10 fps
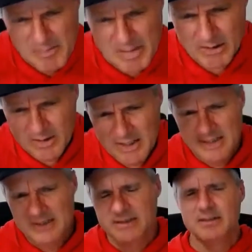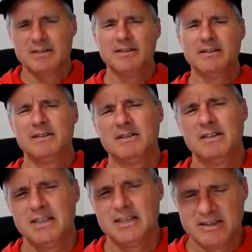Powerline
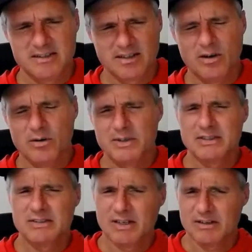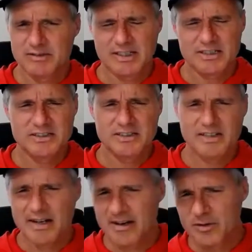is always a tough section
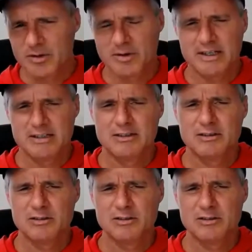in every race.